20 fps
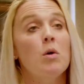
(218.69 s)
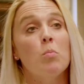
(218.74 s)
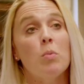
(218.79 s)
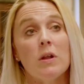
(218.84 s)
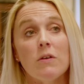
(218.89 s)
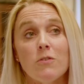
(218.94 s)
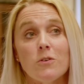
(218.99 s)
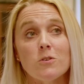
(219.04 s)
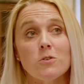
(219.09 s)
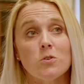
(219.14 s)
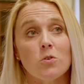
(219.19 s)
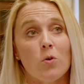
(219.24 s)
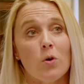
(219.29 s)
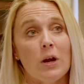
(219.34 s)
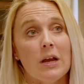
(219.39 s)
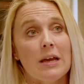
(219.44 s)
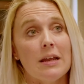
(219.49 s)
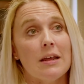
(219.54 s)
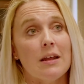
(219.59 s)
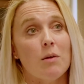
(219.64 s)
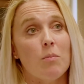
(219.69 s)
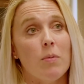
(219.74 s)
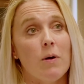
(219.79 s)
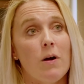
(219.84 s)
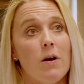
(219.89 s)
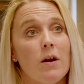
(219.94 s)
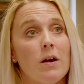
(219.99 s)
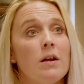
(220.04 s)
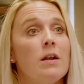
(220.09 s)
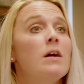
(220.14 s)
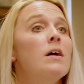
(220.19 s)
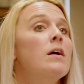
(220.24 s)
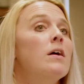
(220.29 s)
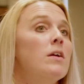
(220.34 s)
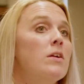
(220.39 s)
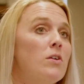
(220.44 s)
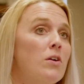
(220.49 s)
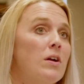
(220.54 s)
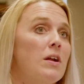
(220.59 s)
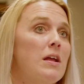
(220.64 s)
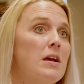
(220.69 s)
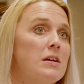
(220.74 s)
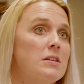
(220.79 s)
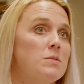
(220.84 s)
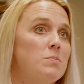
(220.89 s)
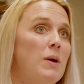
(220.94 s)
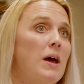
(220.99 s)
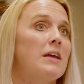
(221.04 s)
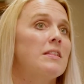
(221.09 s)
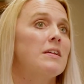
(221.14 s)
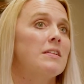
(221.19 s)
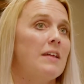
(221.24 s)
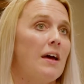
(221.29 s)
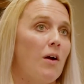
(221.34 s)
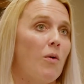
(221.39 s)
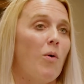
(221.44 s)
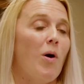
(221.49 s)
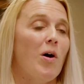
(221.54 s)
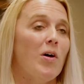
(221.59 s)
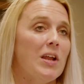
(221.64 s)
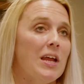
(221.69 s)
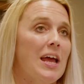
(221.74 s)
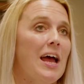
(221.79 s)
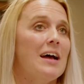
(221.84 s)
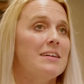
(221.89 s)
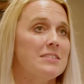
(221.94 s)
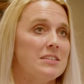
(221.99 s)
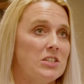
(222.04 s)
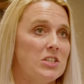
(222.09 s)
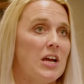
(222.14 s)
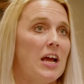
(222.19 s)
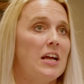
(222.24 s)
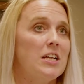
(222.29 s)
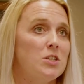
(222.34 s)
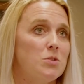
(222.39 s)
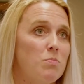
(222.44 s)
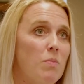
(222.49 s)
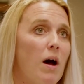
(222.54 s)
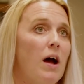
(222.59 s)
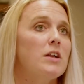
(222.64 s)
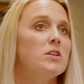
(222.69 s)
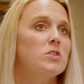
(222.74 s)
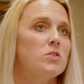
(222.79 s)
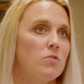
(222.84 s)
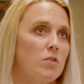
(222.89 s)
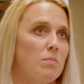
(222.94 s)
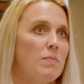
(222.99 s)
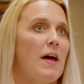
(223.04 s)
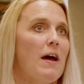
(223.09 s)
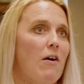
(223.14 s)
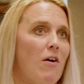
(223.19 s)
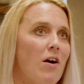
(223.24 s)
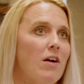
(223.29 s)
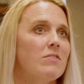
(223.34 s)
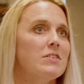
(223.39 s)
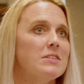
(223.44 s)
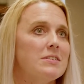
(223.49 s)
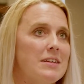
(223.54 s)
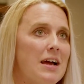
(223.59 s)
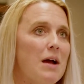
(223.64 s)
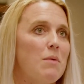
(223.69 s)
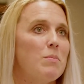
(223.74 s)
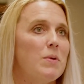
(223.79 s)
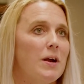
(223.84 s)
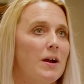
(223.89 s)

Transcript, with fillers: But if you're storing it in a barn, you're going to expect that that quality hasn't changed much from that harvest time